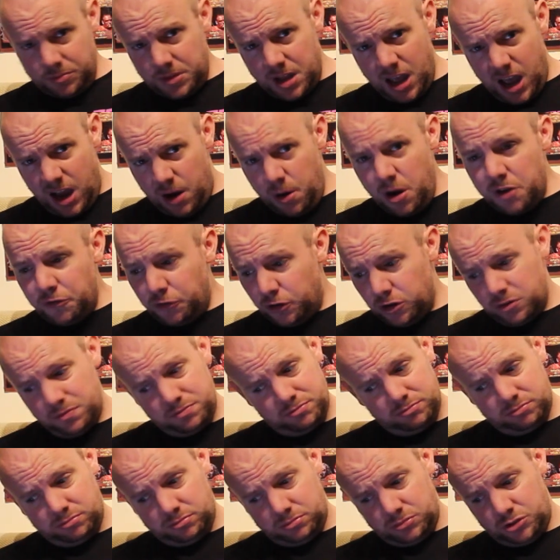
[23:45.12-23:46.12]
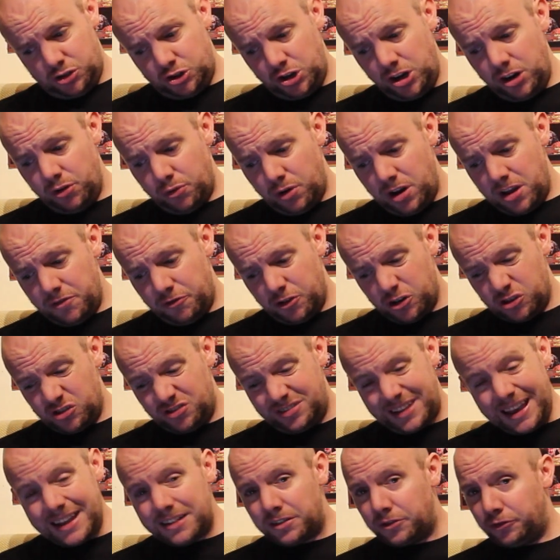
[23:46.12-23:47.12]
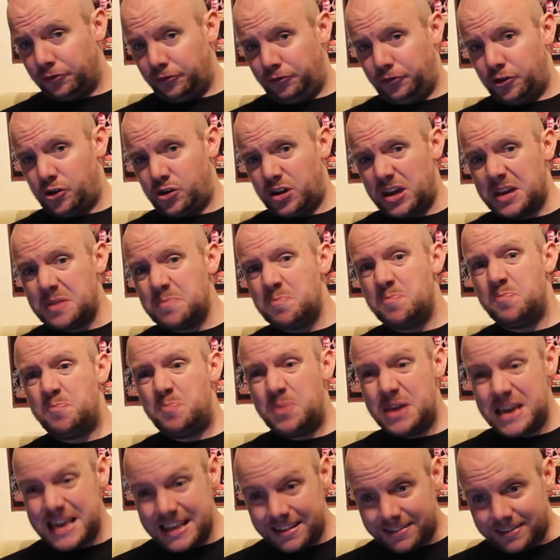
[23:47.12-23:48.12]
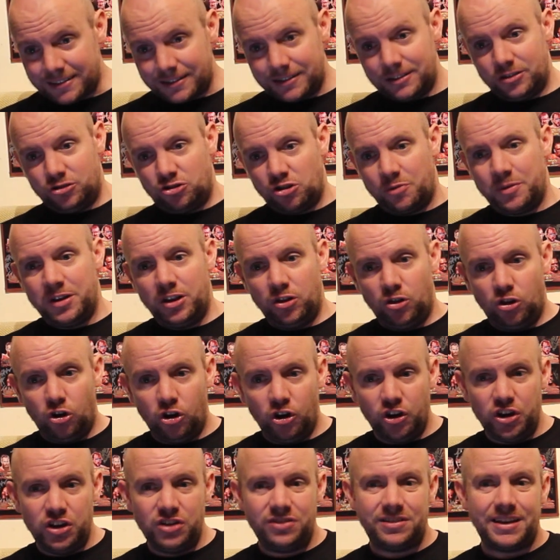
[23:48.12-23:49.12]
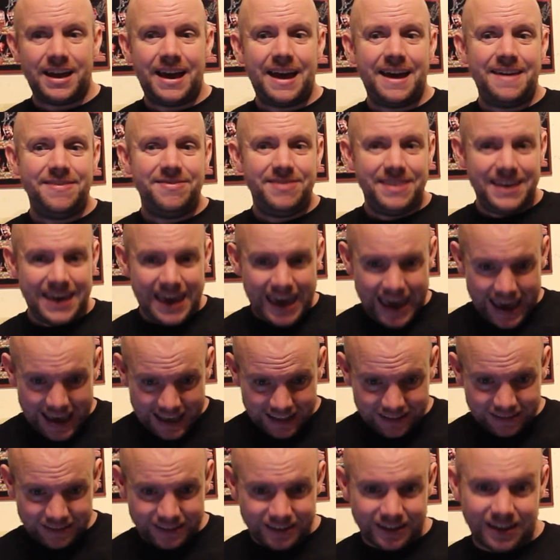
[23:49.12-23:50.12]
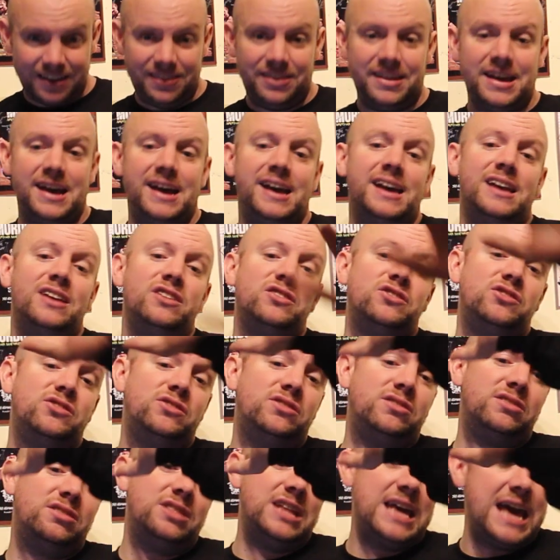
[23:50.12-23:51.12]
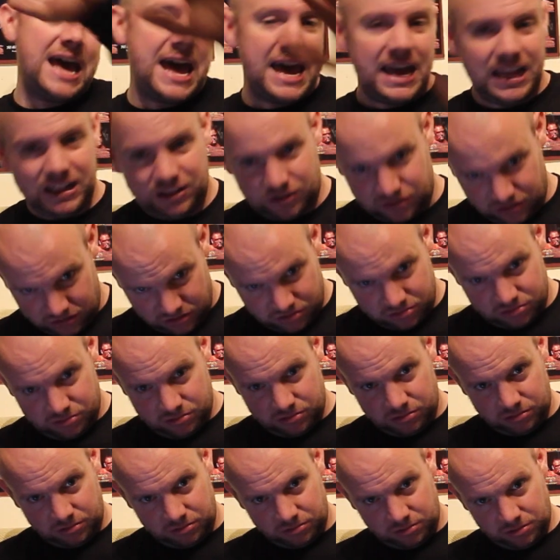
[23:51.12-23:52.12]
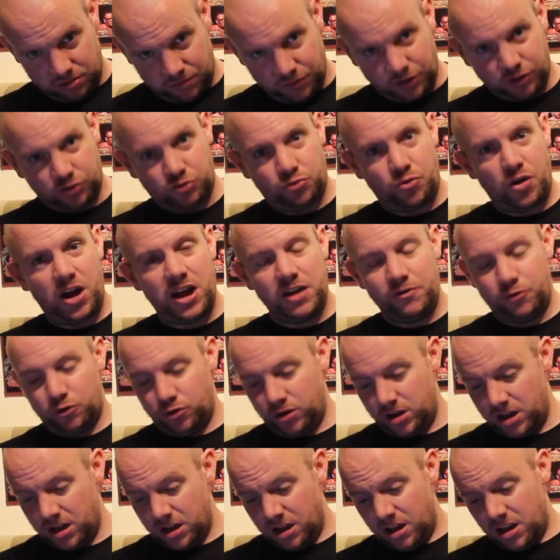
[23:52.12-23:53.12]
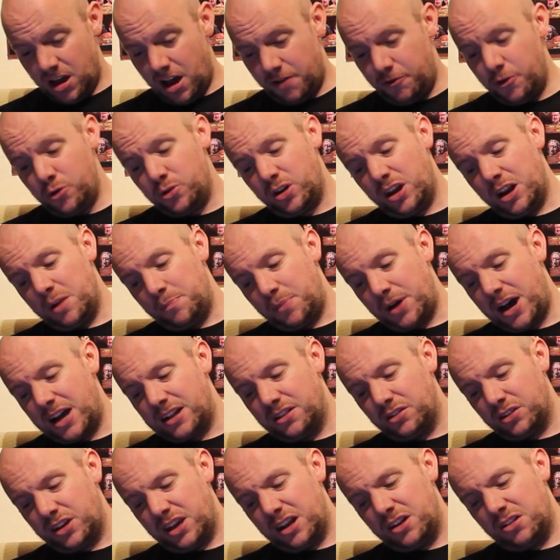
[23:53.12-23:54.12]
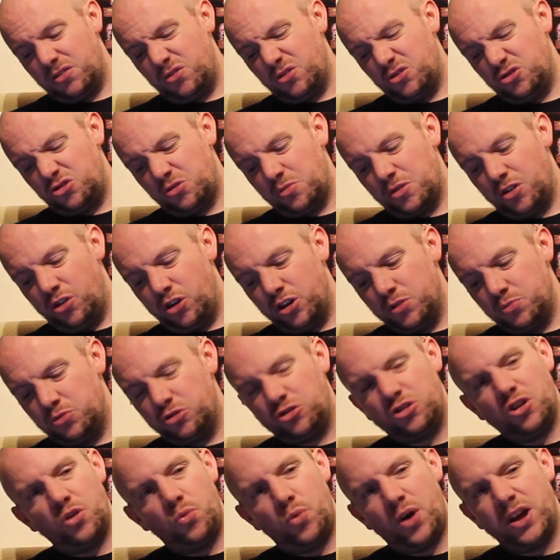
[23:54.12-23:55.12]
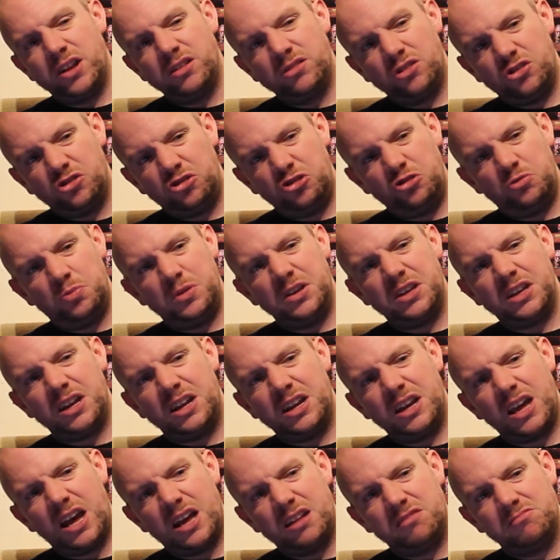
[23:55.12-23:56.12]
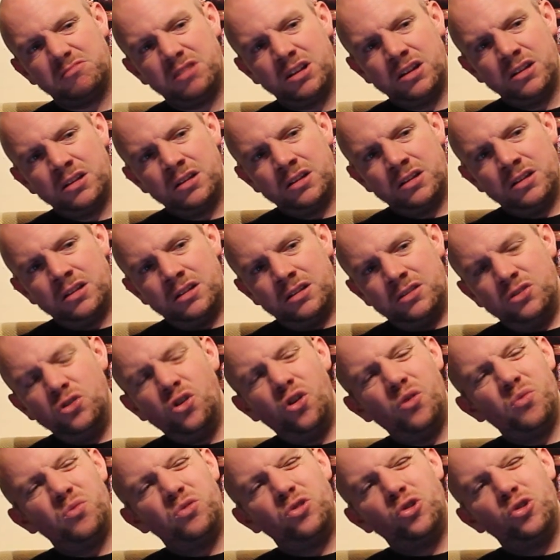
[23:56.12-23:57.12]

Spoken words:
however, G Raver did fucking beat Jimmy Lloyd in the end, and that is the end of this rivalry. I felt kind of bad. I kind of thought Jimmy Lloyd was going to win because he's been kind of getting, not